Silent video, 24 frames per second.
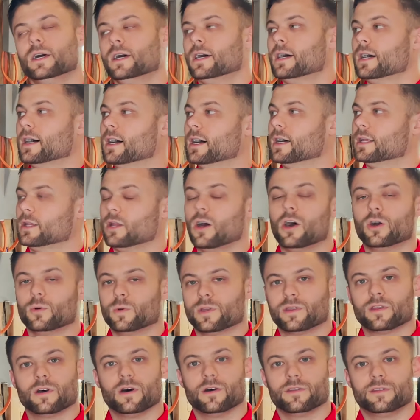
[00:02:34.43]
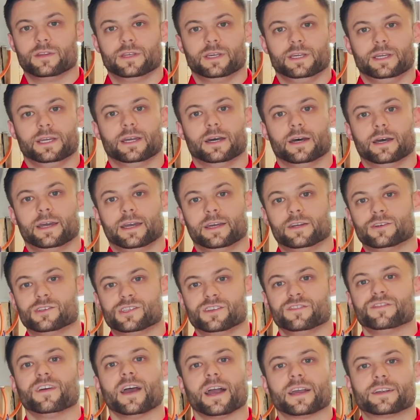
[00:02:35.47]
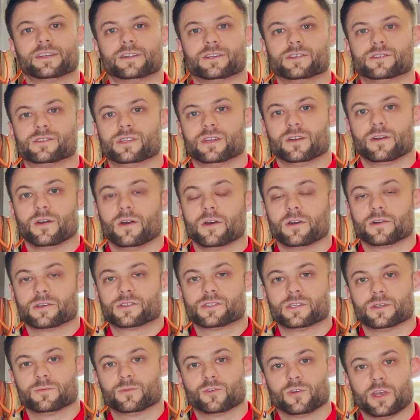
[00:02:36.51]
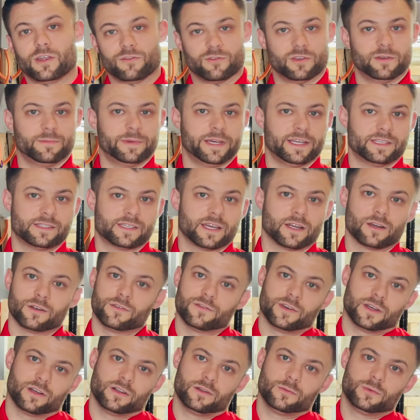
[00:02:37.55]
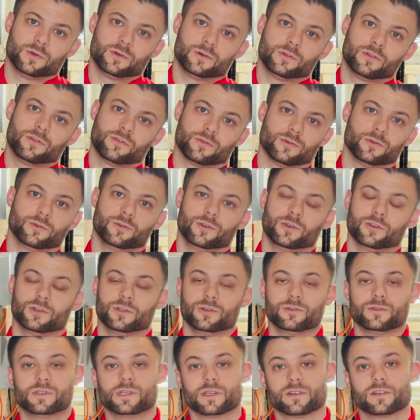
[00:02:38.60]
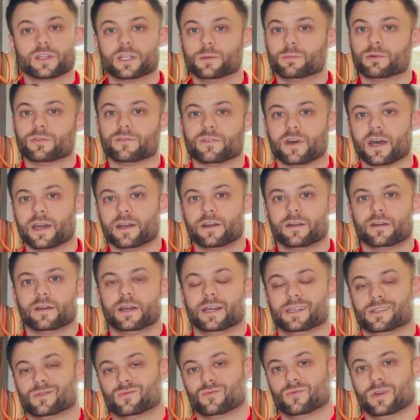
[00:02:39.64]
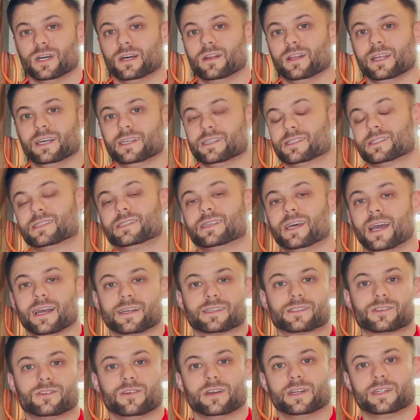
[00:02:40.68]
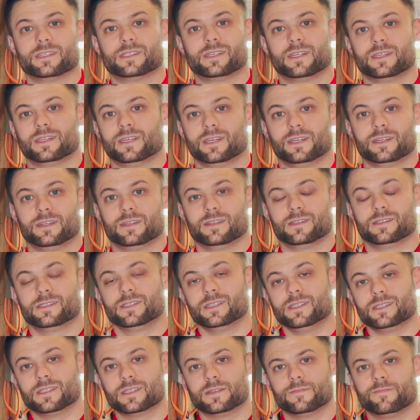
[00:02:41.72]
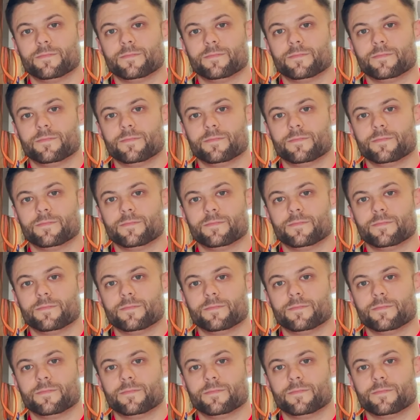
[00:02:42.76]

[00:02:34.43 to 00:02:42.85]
Along with all the energy factors, there are some great rebates that are available through your utility provider, as well as tax credits at the end of the season.